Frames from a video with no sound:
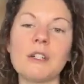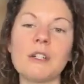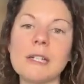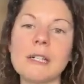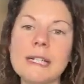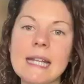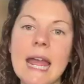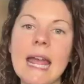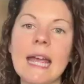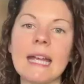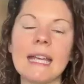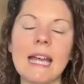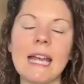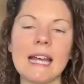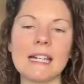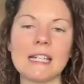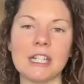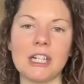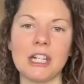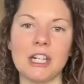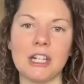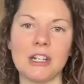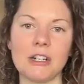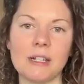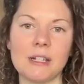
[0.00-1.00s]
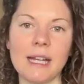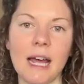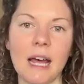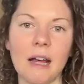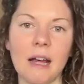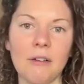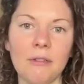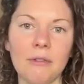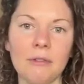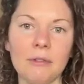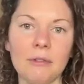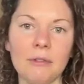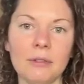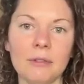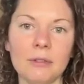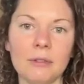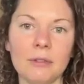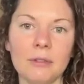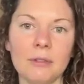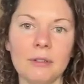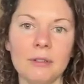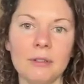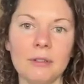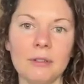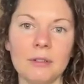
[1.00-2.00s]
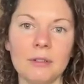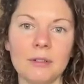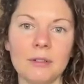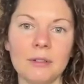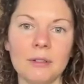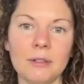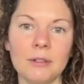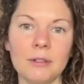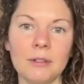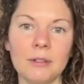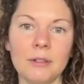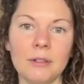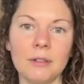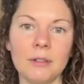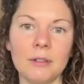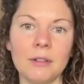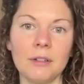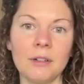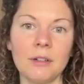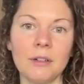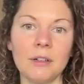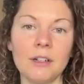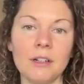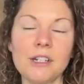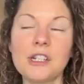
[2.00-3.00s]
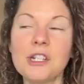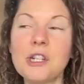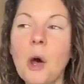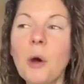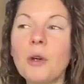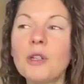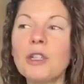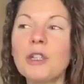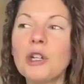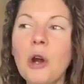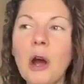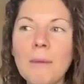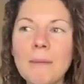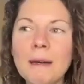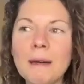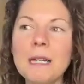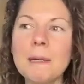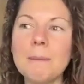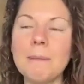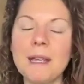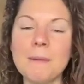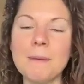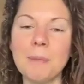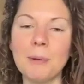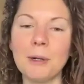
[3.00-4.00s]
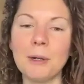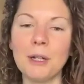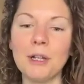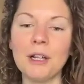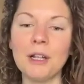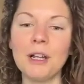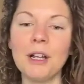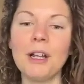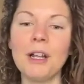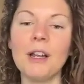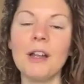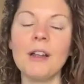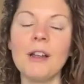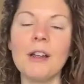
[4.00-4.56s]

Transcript: You're saying yes to yourself. So, you know how many people